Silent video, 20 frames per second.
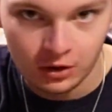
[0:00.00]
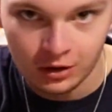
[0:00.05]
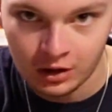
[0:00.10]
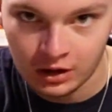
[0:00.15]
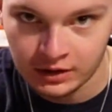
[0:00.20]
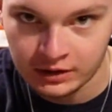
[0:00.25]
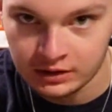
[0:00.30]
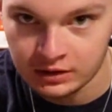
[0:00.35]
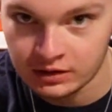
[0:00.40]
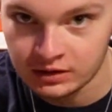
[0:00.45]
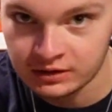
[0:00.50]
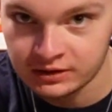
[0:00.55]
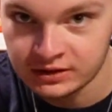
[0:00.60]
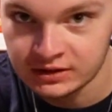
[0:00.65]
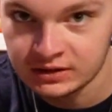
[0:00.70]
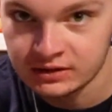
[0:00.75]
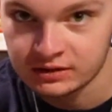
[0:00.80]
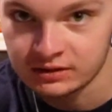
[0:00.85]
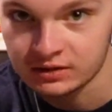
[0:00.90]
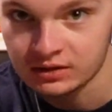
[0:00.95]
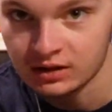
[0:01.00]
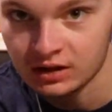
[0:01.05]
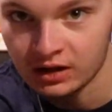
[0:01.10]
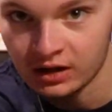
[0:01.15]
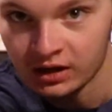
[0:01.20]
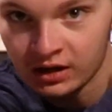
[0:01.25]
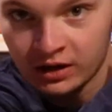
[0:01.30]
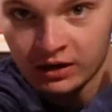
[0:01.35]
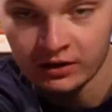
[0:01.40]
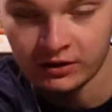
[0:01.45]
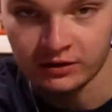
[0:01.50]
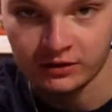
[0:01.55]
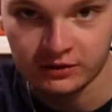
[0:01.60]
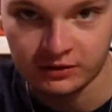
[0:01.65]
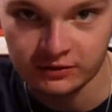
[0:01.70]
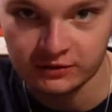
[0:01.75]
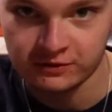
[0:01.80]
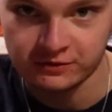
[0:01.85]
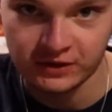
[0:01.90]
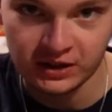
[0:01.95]
on the
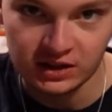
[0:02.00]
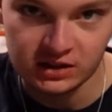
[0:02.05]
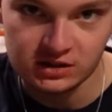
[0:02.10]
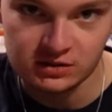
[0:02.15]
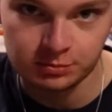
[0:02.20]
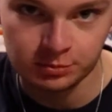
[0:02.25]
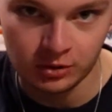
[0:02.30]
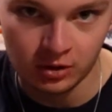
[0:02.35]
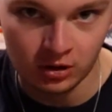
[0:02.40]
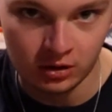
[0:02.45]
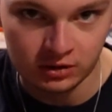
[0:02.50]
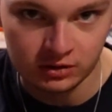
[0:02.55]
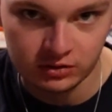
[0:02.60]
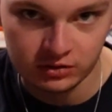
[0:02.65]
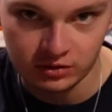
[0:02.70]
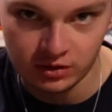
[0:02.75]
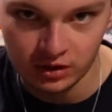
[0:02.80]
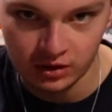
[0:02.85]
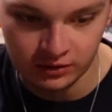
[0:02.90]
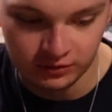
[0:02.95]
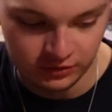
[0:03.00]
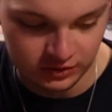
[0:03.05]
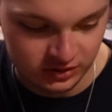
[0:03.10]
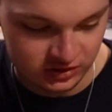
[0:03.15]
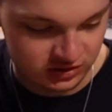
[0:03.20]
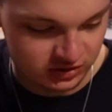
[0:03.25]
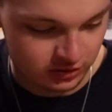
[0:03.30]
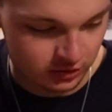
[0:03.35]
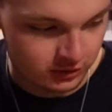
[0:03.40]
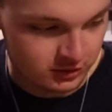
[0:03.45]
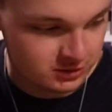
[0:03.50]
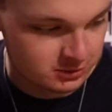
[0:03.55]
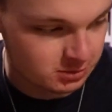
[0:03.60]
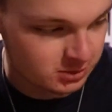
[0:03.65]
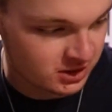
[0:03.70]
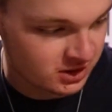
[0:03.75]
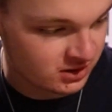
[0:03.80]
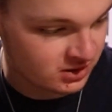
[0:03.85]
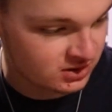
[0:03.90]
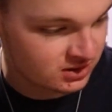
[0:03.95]
face part of this nose
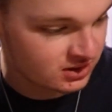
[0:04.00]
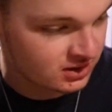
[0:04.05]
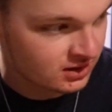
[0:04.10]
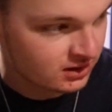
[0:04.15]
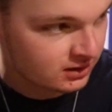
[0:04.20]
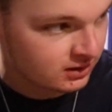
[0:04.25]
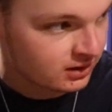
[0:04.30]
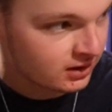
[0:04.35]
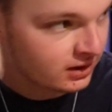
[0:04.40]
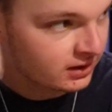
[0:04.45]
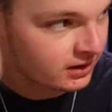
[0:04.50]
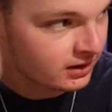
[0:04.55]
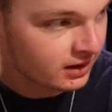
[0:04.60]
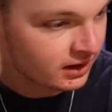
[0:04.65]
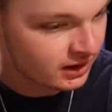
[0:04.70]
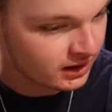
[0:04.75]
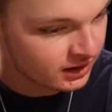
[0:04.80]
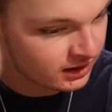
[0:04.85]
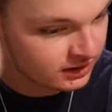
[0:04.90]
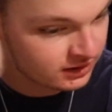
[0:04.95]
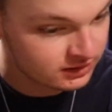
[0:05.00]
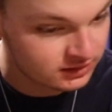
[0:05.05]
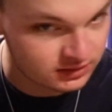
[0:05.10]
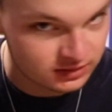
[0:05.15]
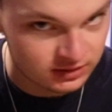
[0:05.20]
piece, and